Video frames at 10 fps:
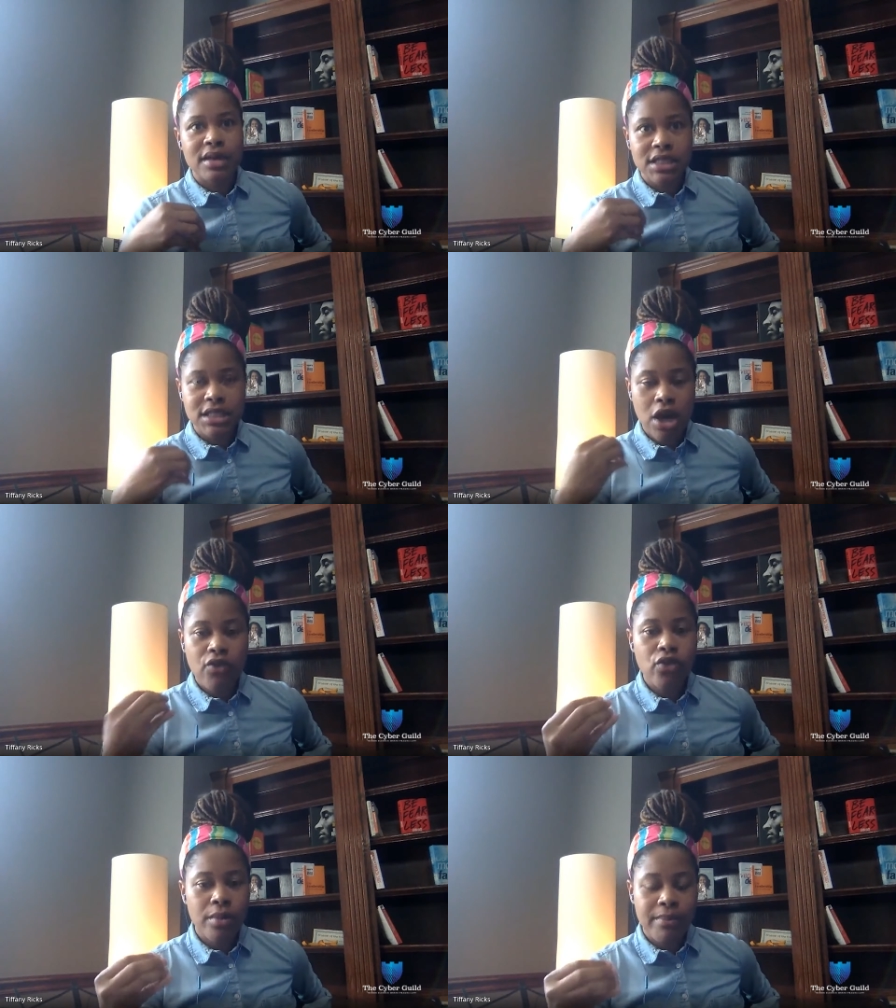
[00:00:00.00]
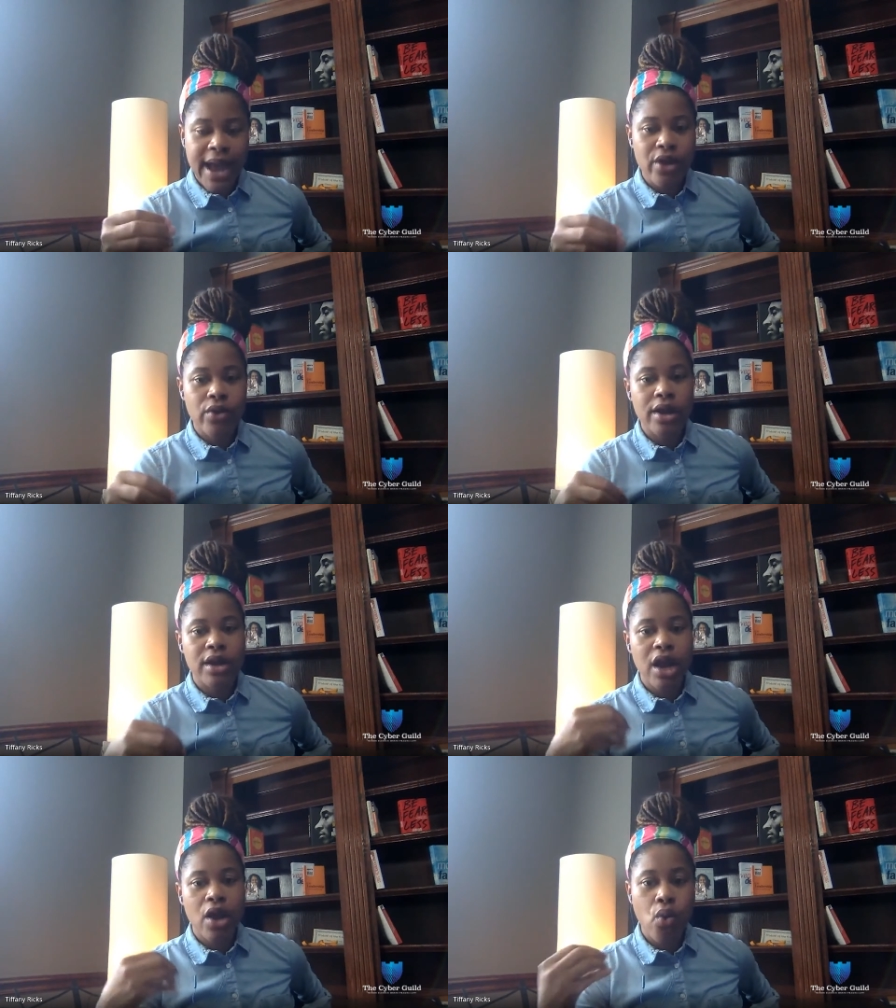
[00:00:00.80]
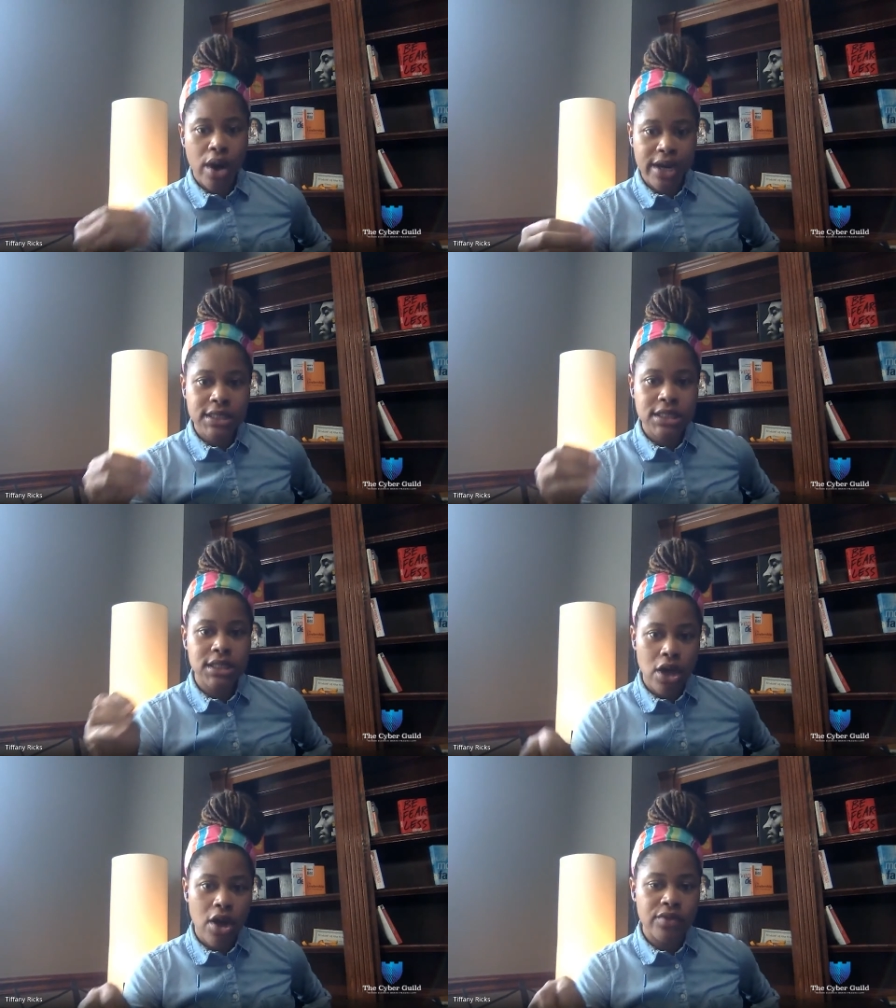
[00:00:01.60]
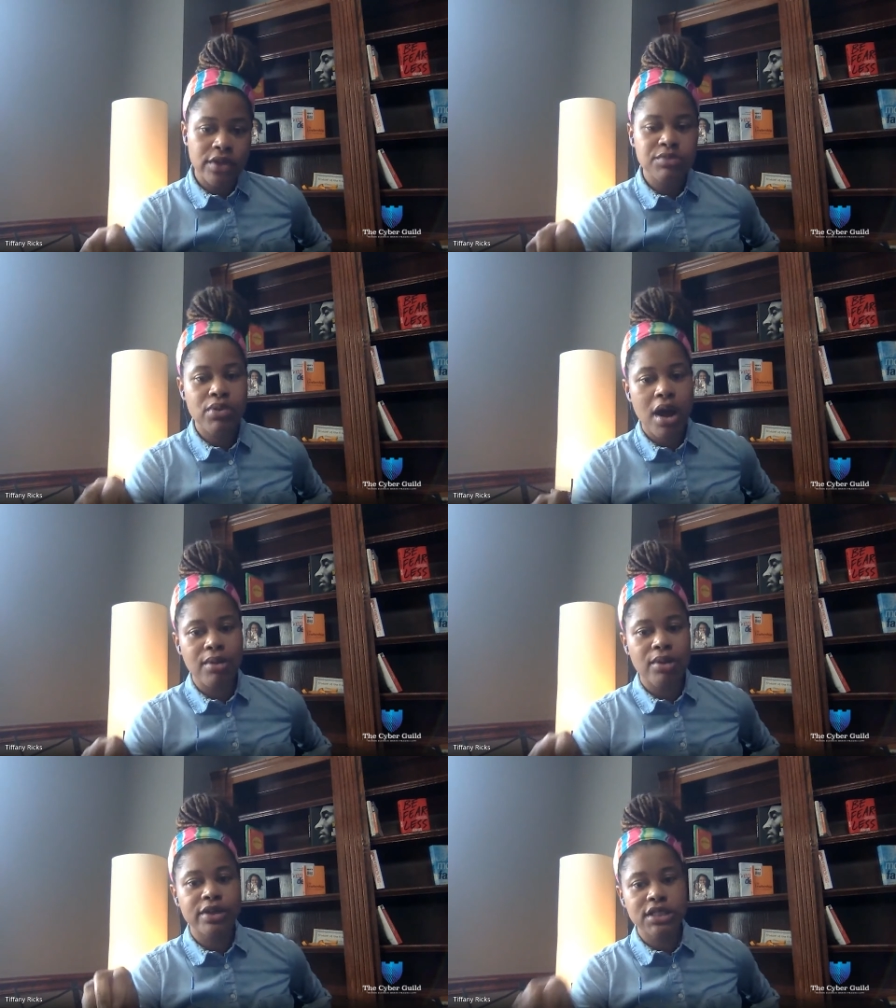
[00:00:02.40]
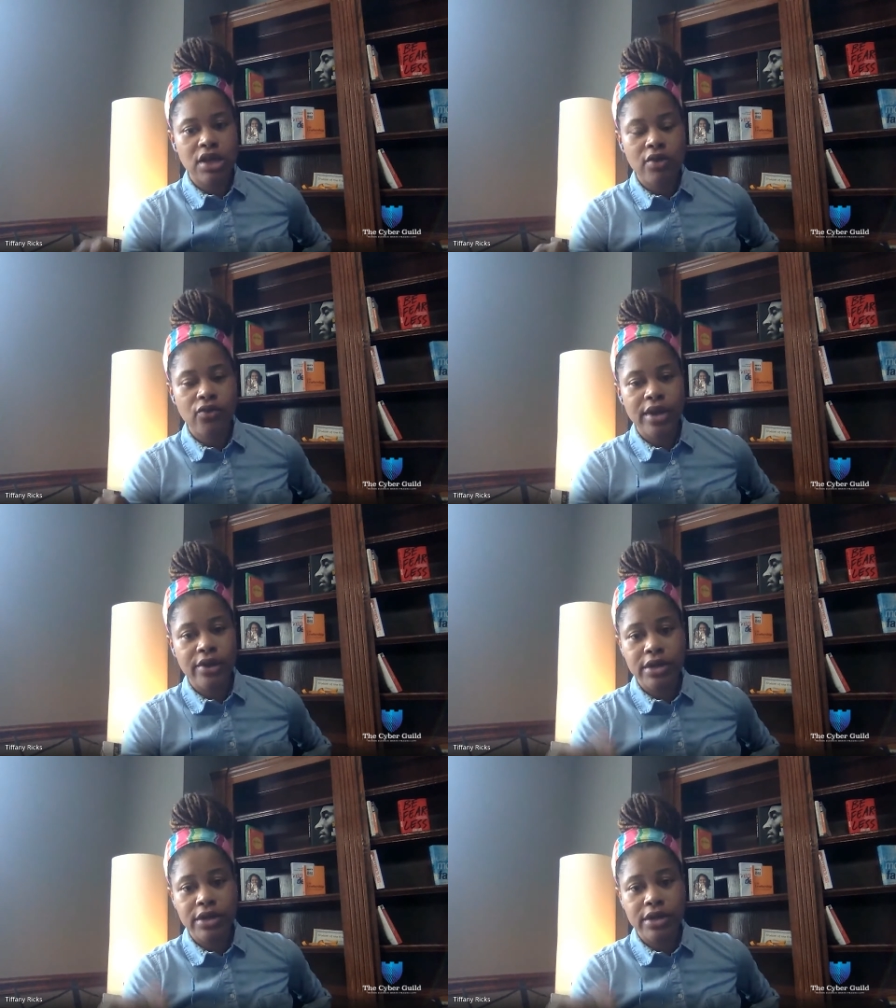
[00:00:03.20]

software background, and I wanted to solve this problem with software.